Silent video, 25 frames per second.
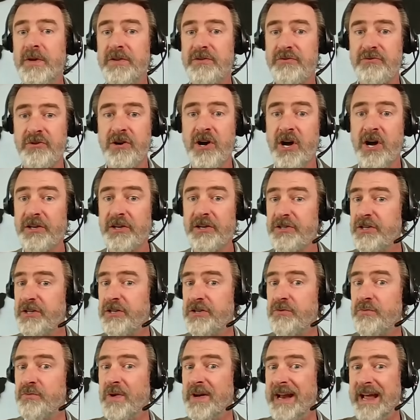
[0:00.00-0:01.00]
withdrawal to
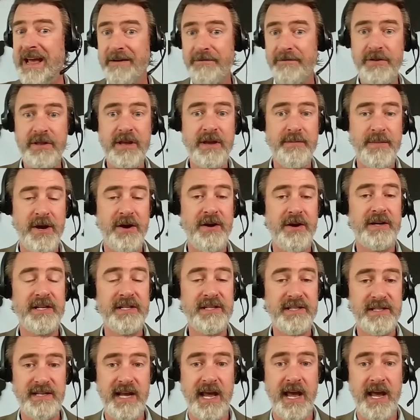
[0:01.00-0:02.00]
do whatever the
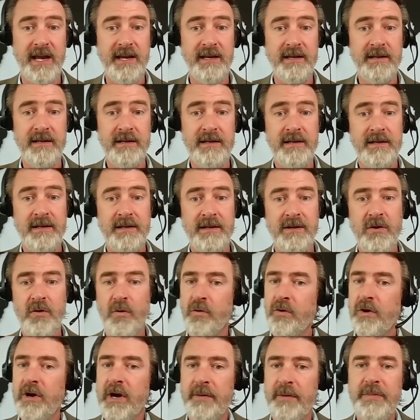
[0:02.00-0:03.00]
Americans say,
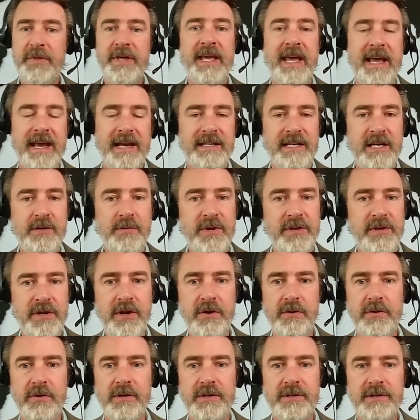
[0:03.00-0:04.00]
or up the ante with
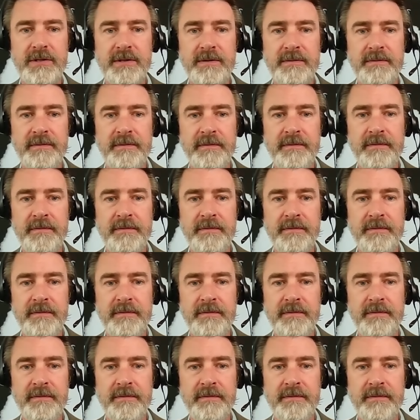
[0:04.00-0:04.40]
nukes.